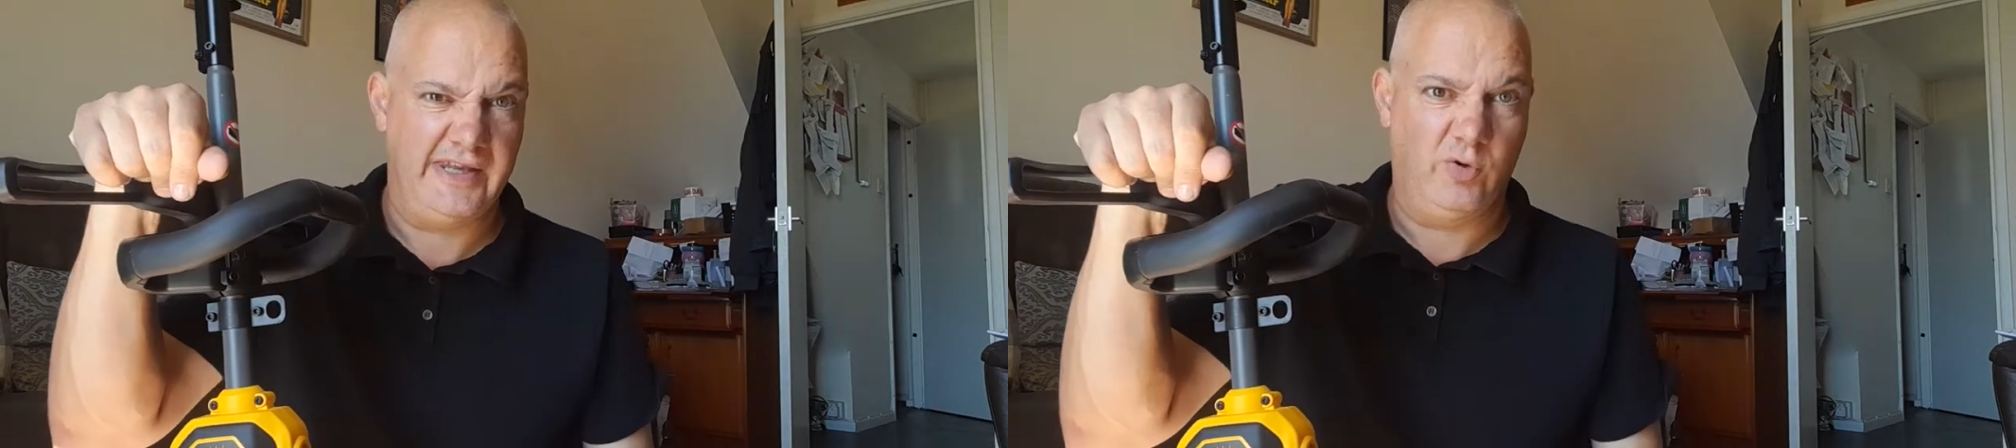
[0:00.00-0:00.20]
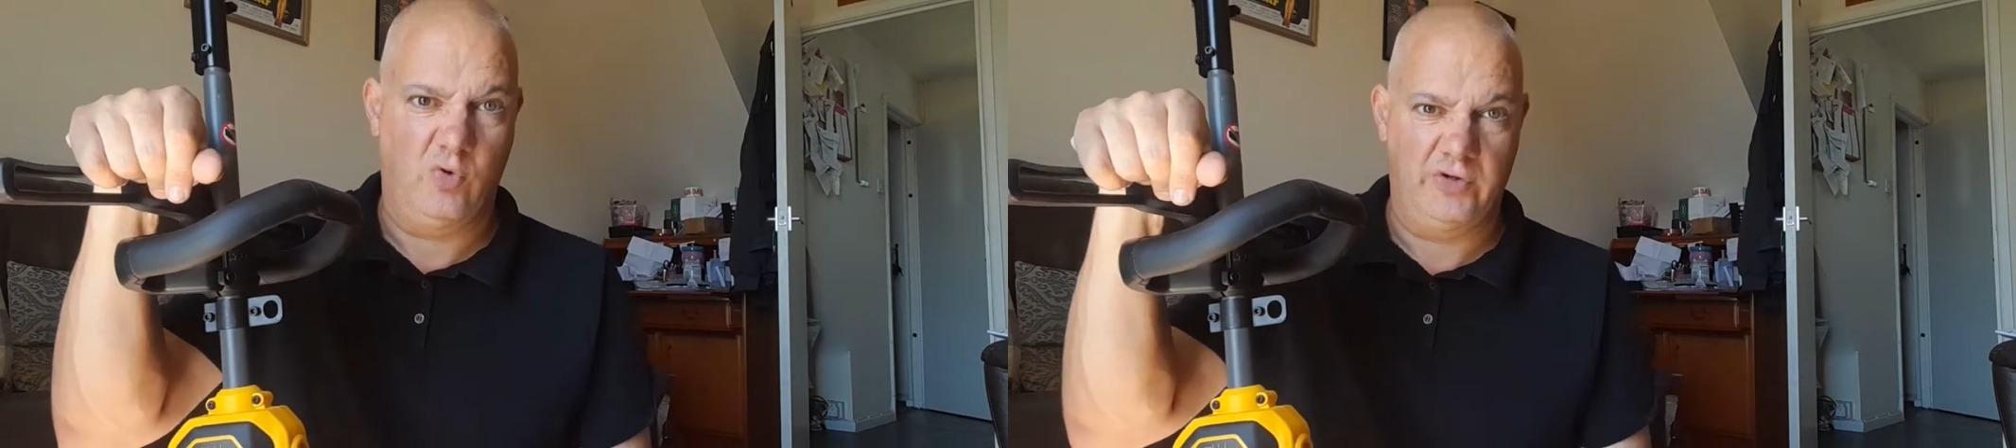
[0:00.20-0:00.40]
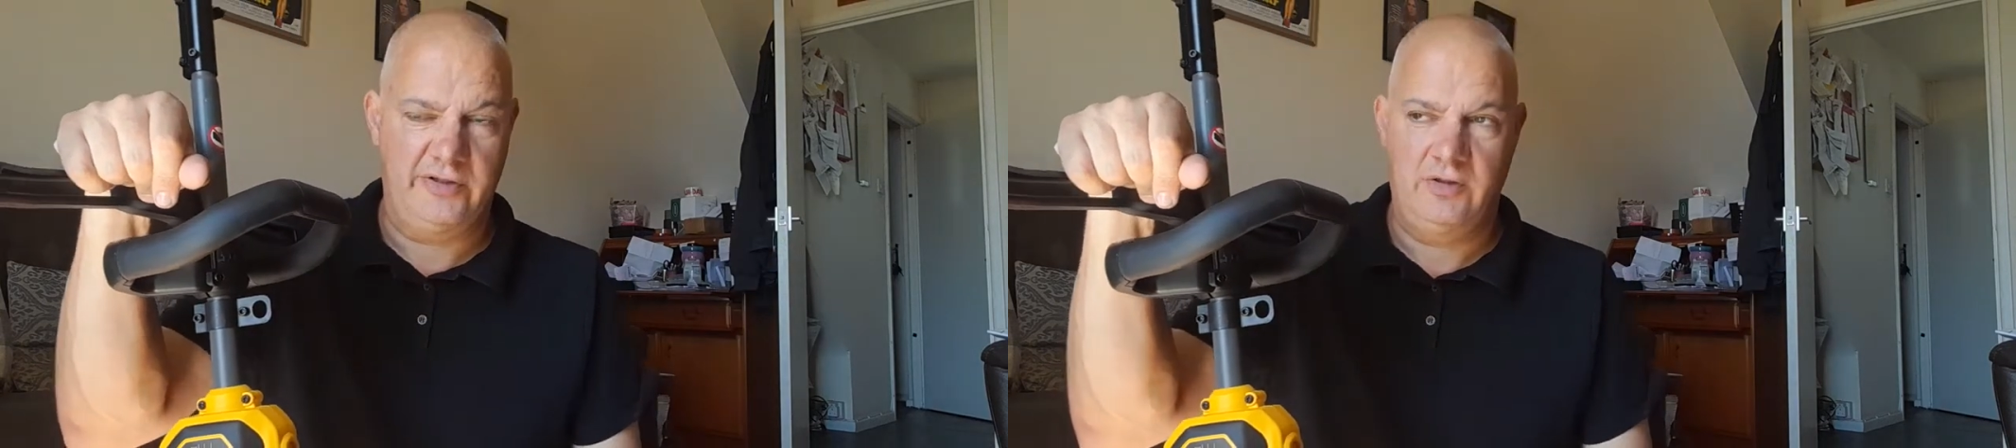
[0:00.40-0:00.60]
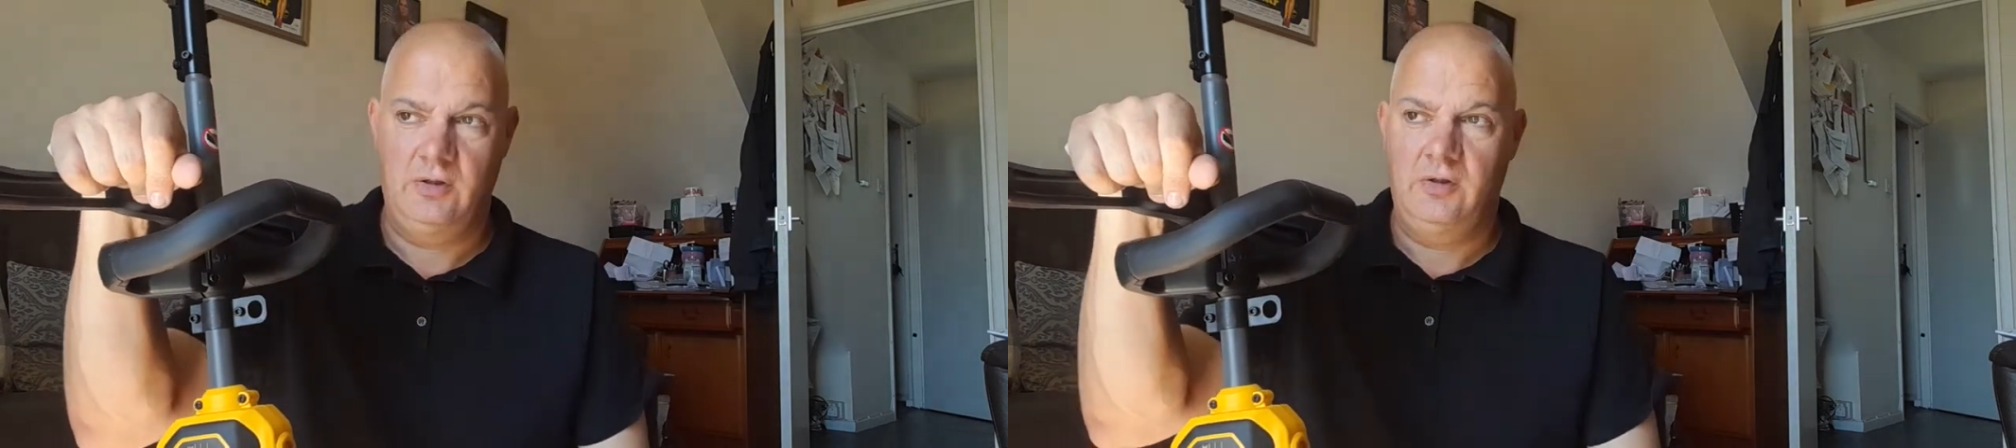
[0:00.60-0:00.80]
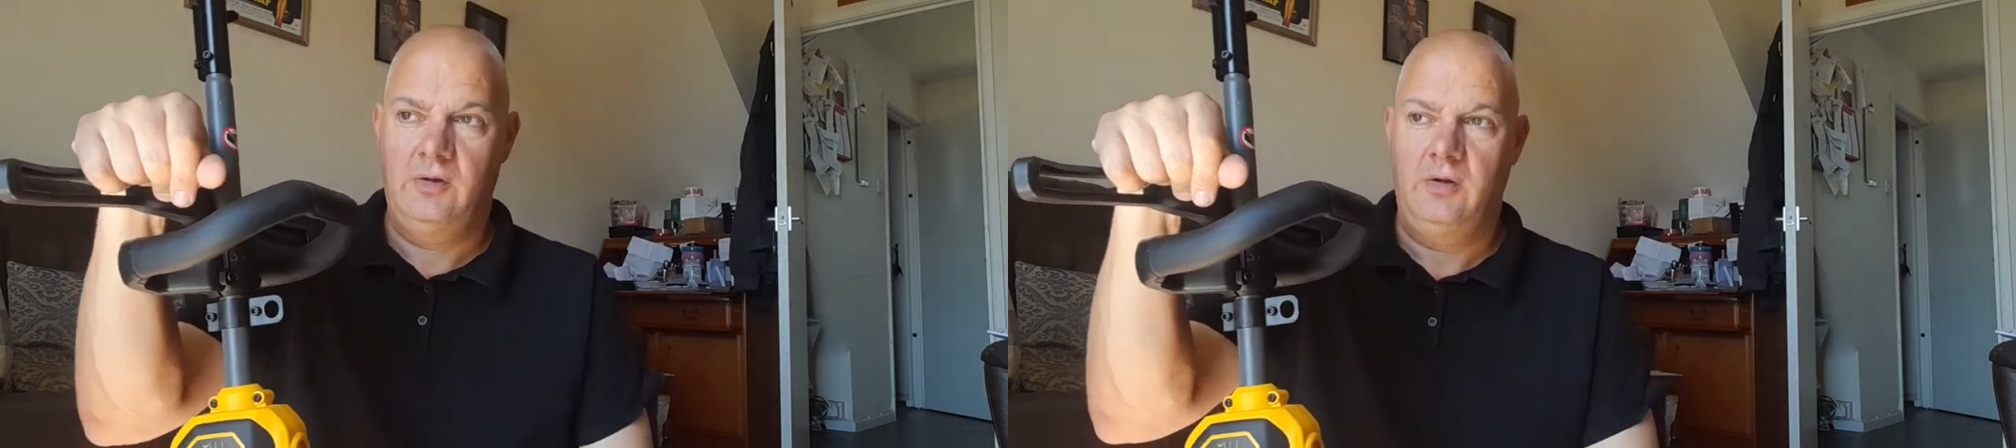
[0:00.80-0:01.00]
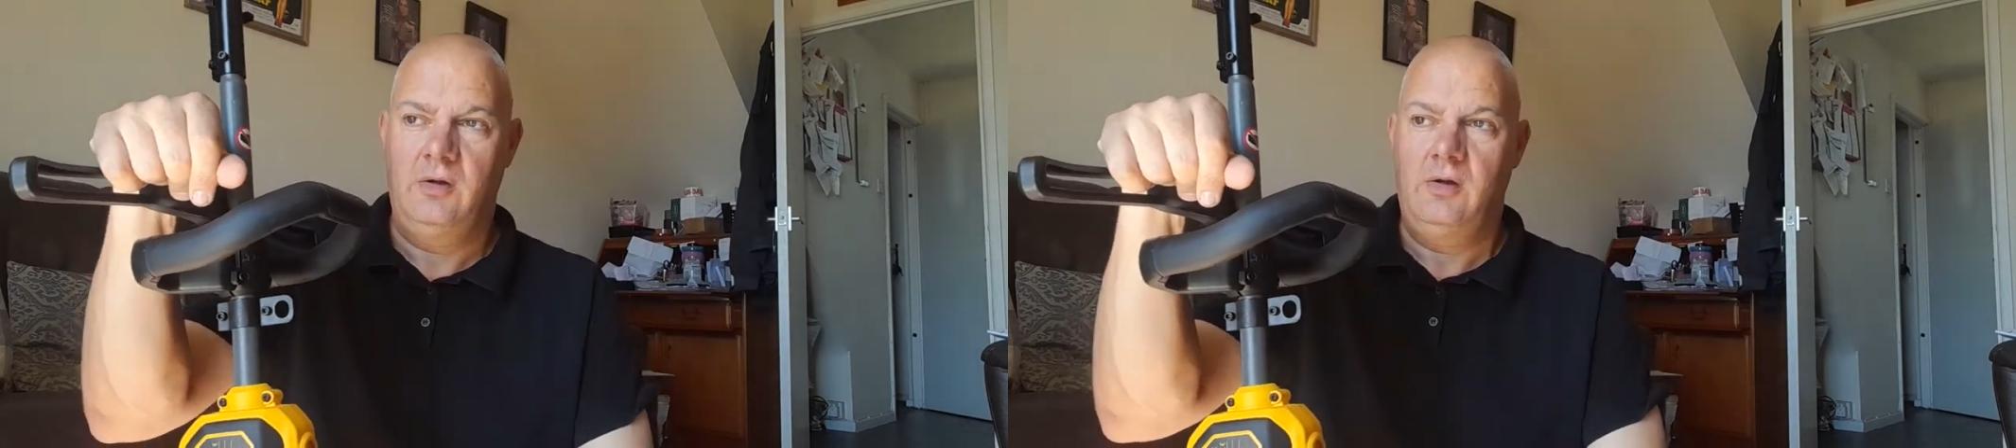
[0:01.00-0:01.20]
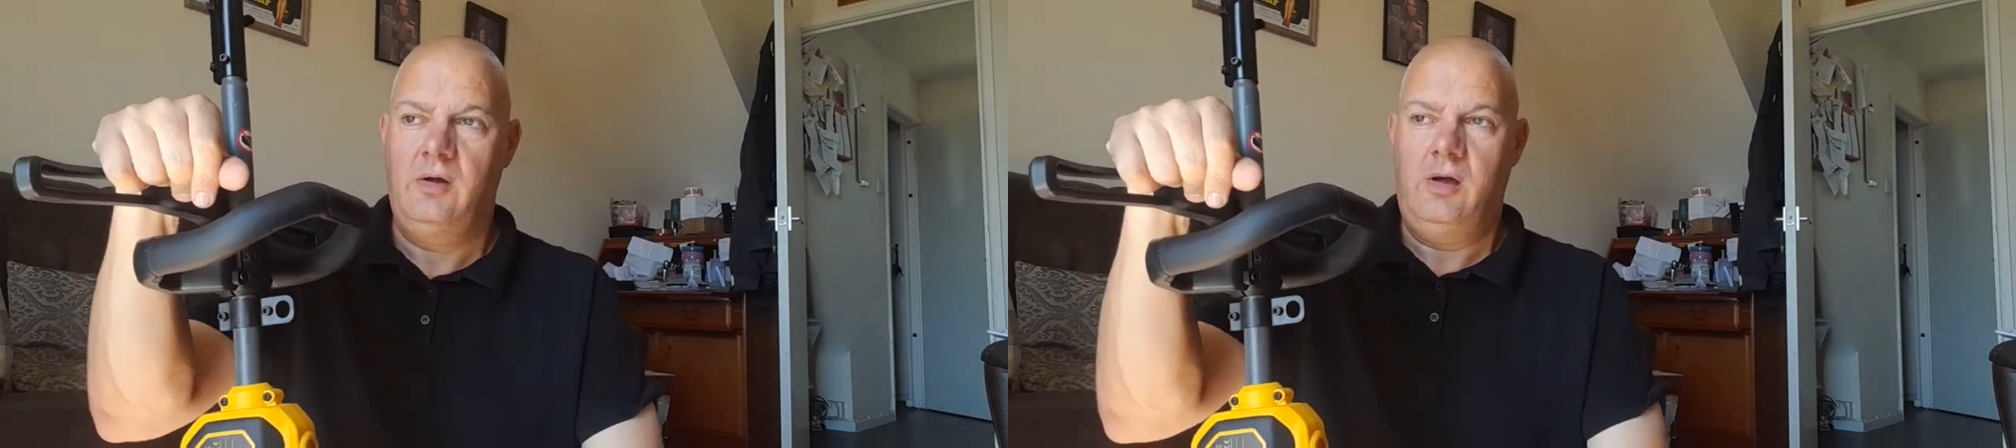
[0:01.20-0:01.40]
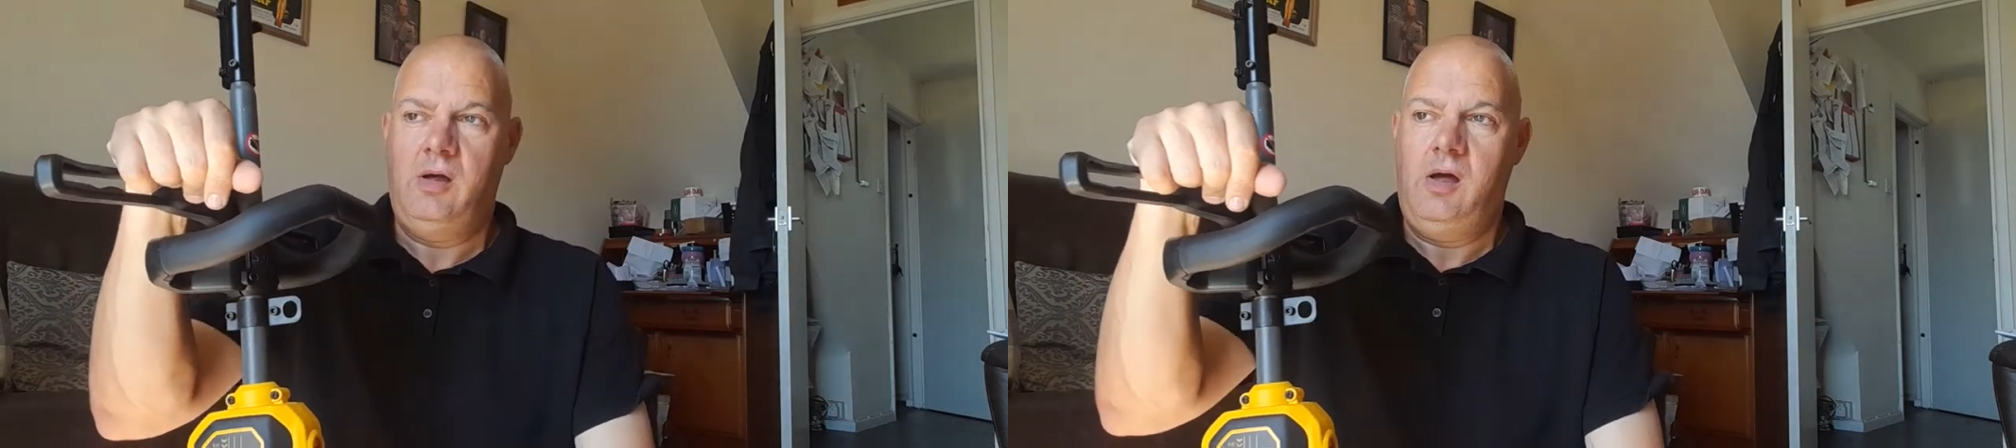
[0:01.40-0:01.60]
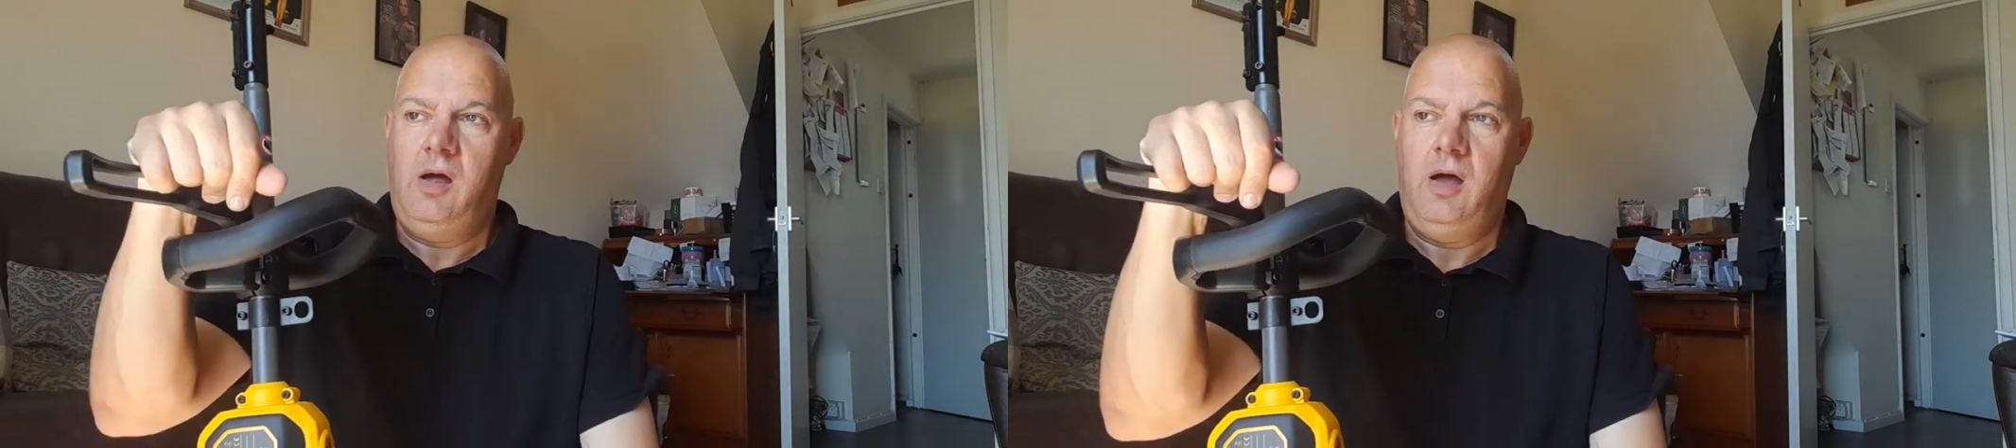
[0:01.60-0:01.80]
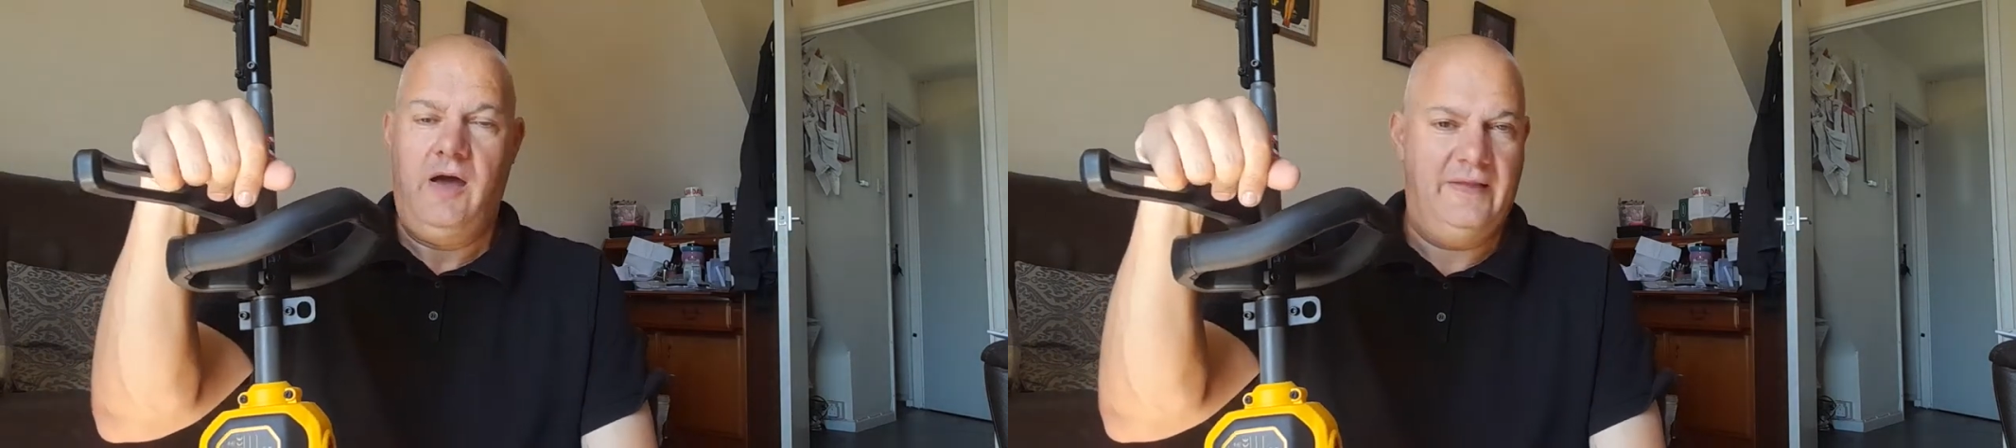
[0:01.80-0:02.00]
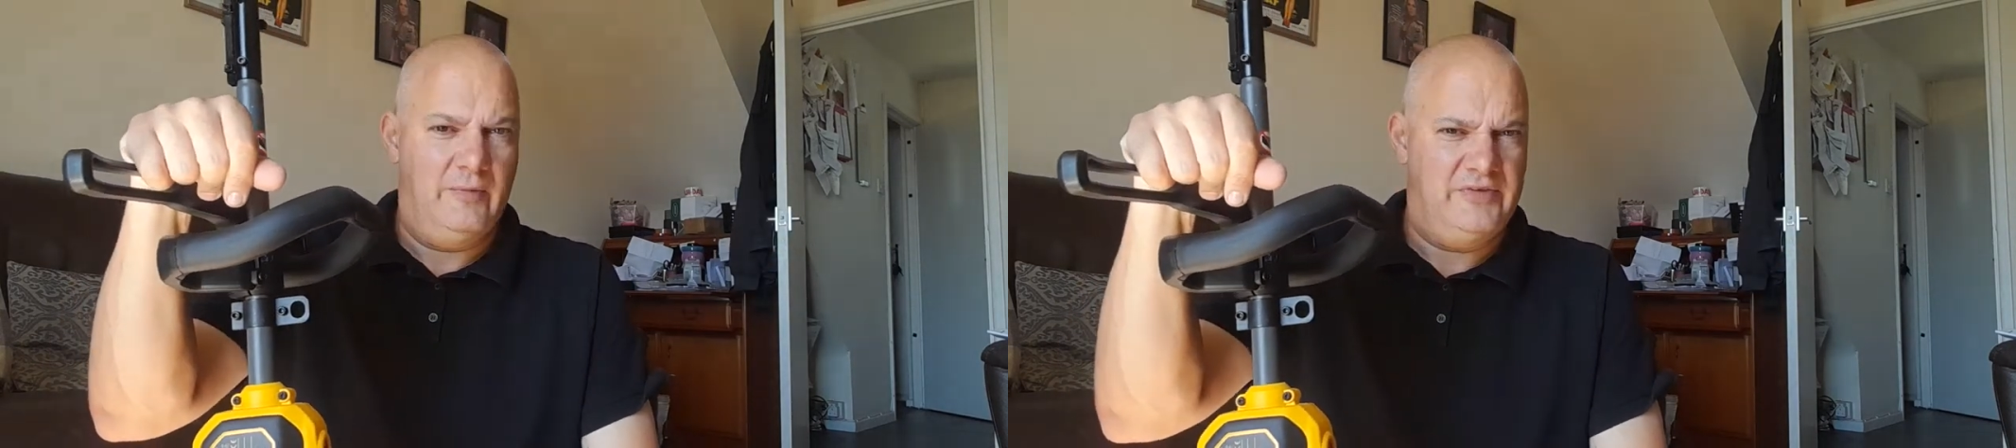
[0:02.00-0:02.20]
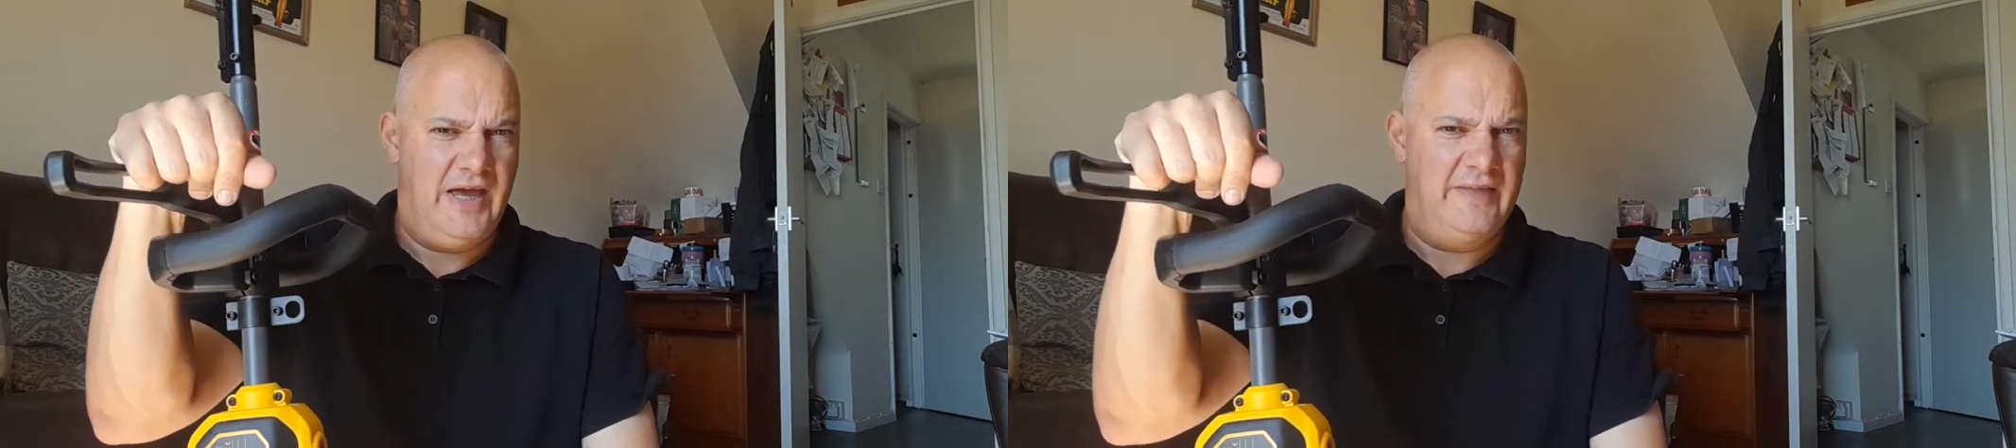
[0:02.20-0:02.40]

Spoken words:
ordered, and that was that.